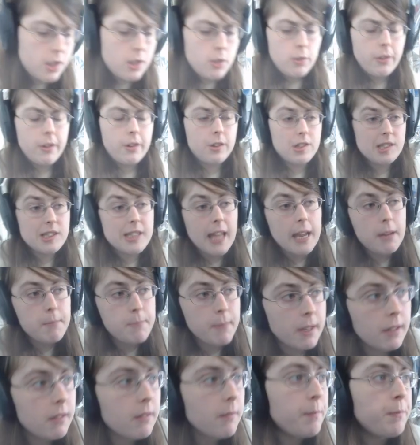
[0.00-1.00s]
their
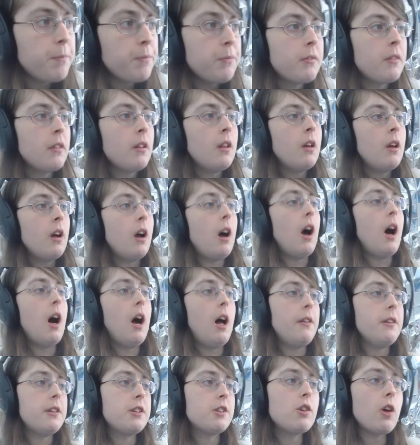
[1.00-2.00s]
statement.
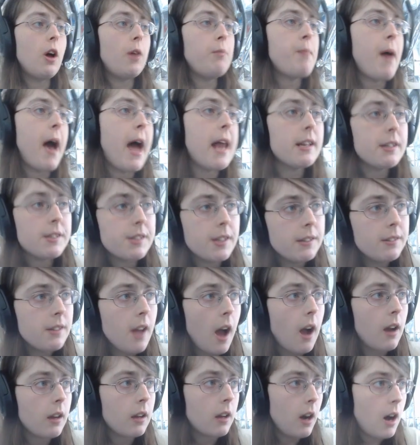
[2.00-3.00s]
This is on
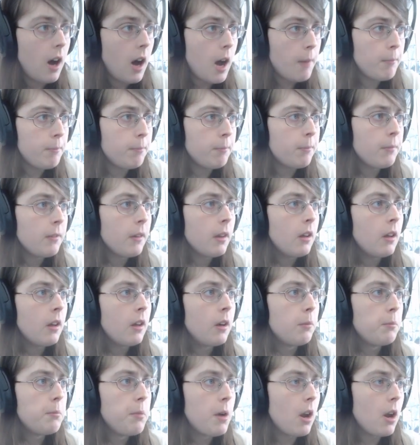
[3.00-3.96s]
Madison.com, but